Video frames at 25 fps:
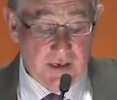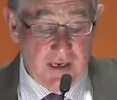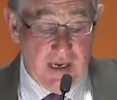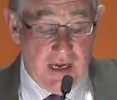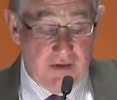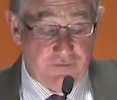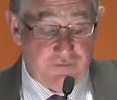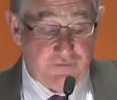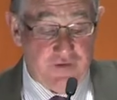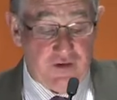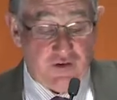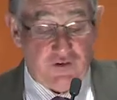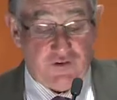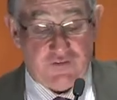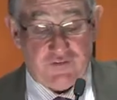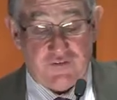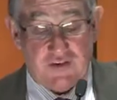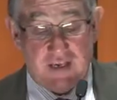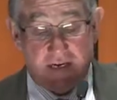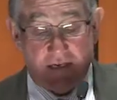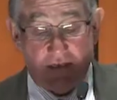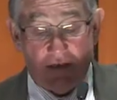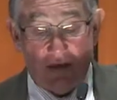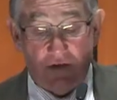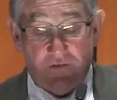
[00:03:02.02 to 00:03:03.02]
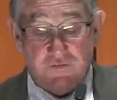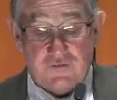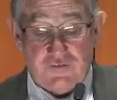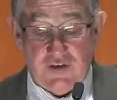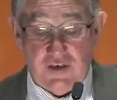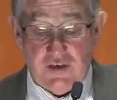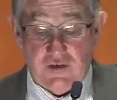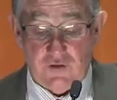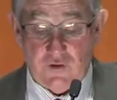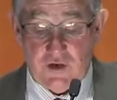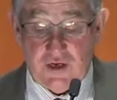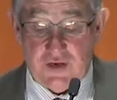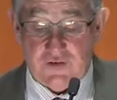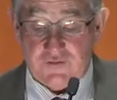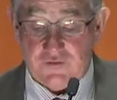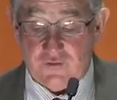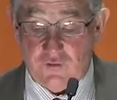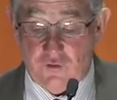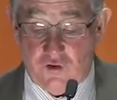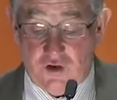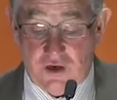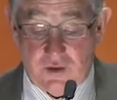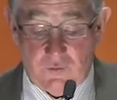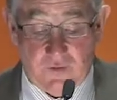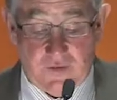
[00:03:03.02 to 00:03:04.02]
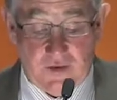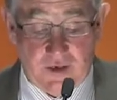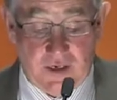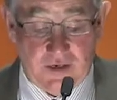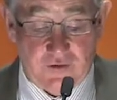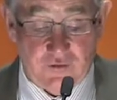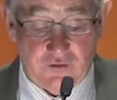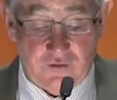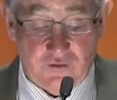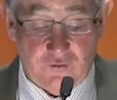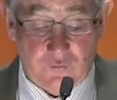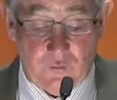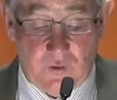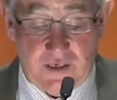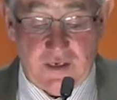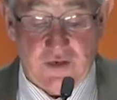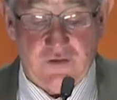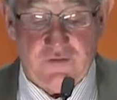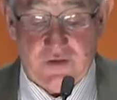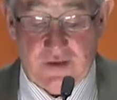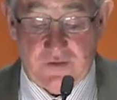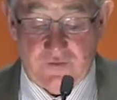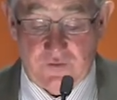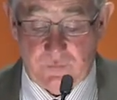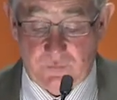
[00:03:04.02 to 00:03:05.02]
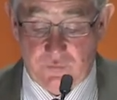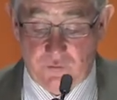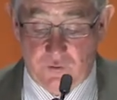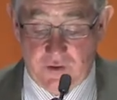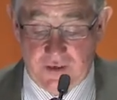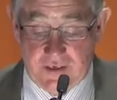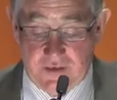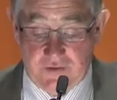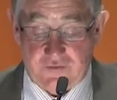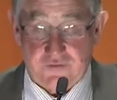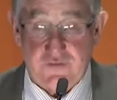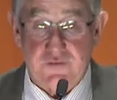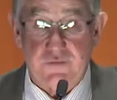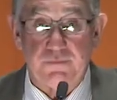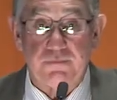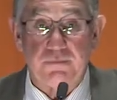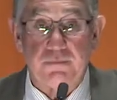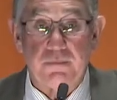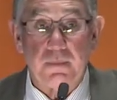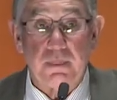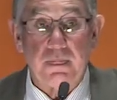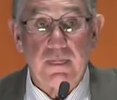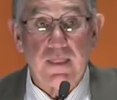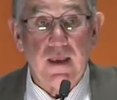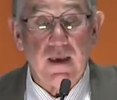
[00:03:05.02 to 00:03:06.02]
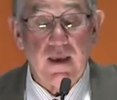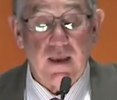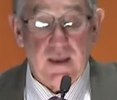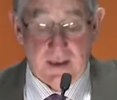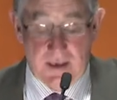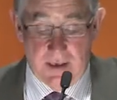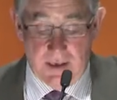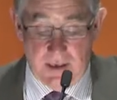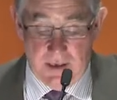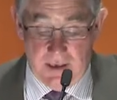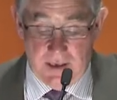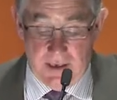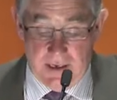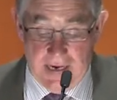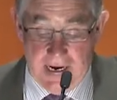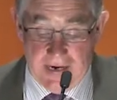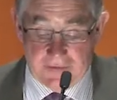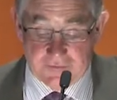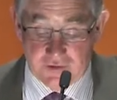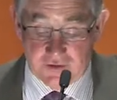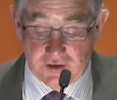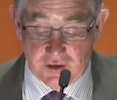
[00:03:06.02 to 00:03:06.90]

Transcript: and finished 2nd in Senior A scoring with 127 points. After